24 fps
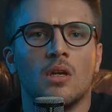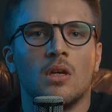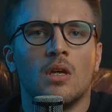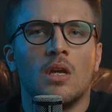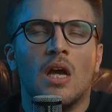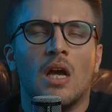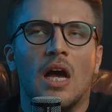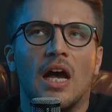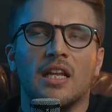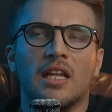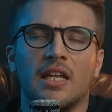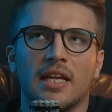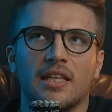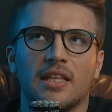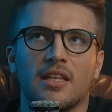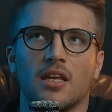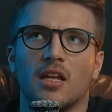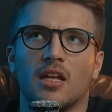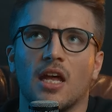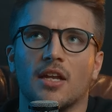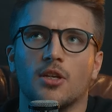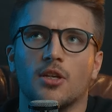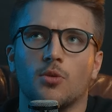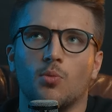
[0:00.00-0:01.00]
I like that a
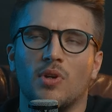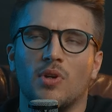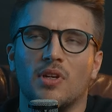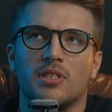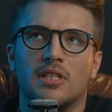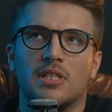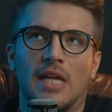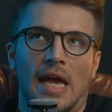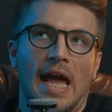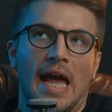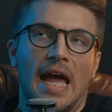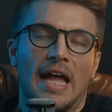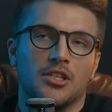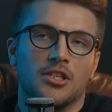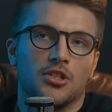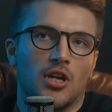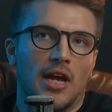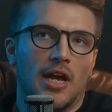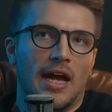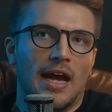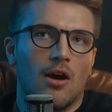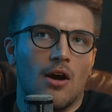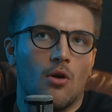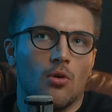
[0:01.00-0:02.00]
lot. We attach
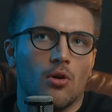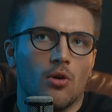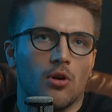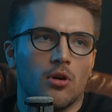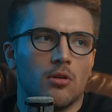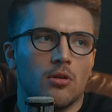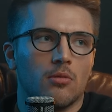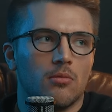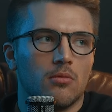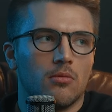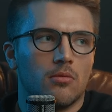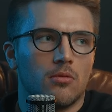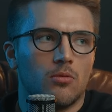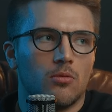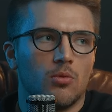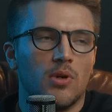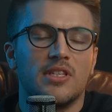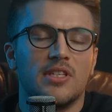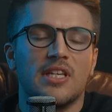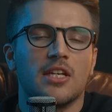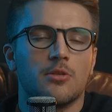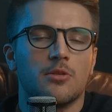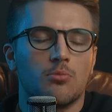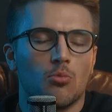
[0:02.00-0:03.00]
our we
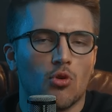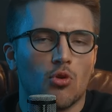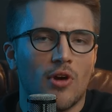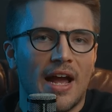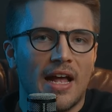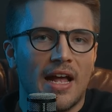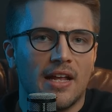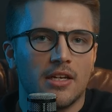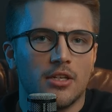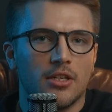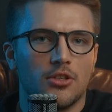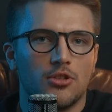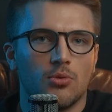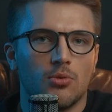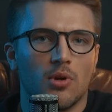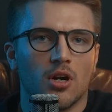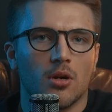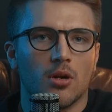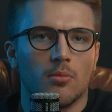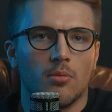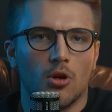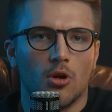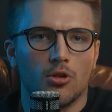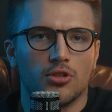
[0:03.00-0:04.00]
attach morality to our
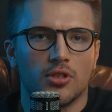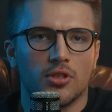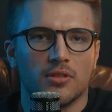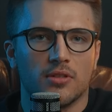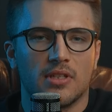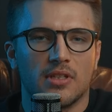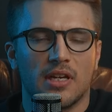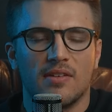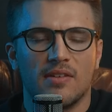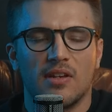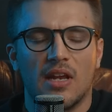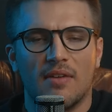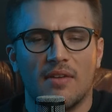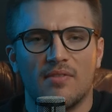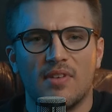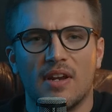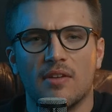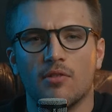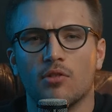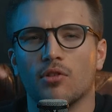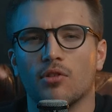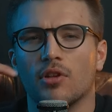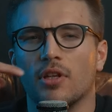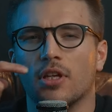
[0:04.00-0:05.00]
emotions. I, have
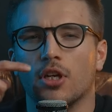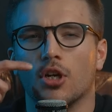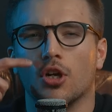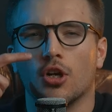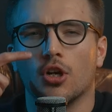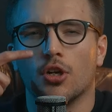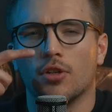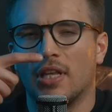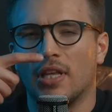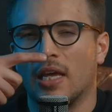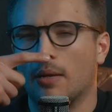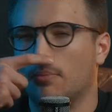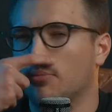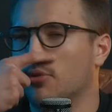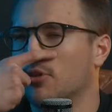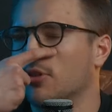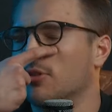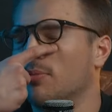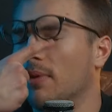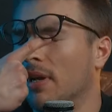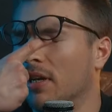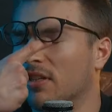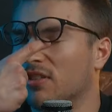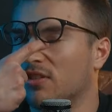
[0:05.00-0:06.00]
never really heard that
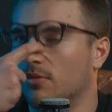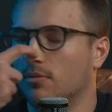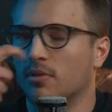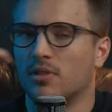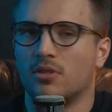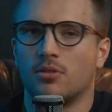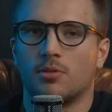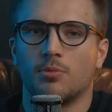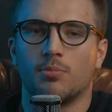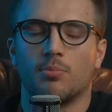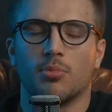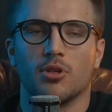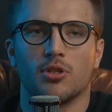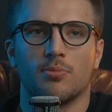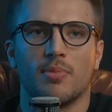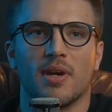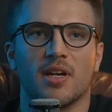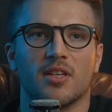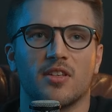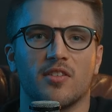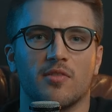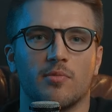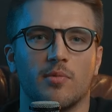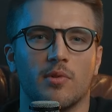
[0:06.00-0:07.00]
perspective
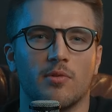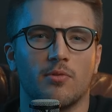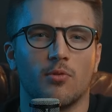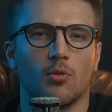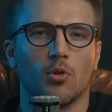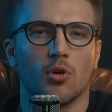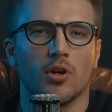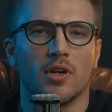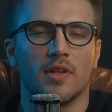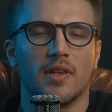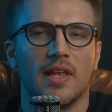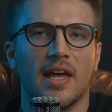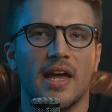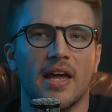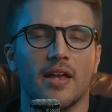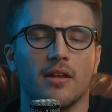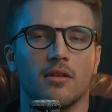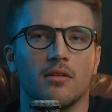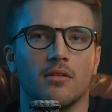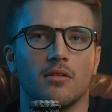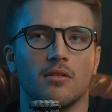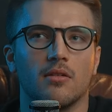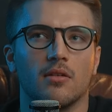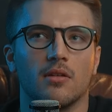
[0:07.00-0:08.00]
perspective before, yeah. and that
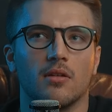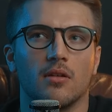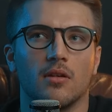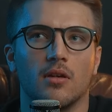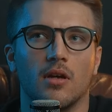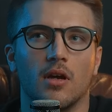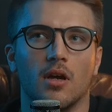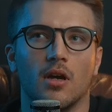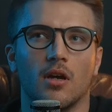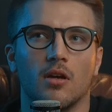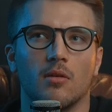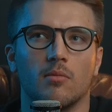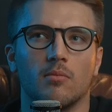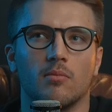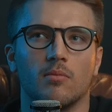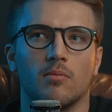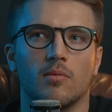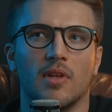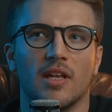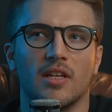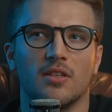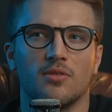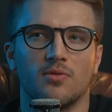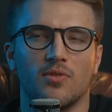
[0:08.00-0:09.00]
uh,
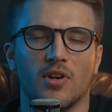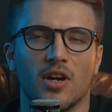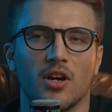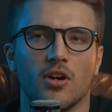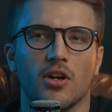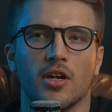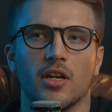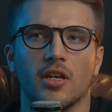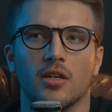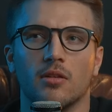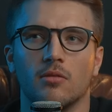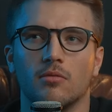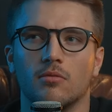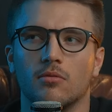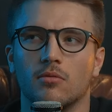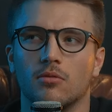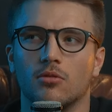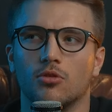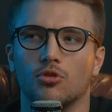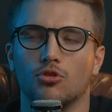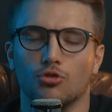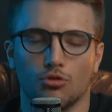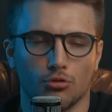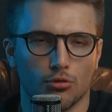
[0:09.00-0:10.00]
that is very
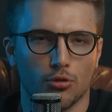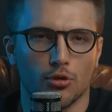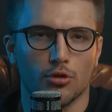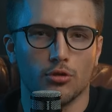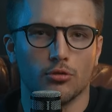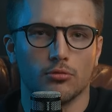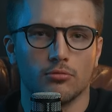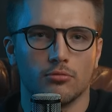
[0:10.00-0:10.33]
true.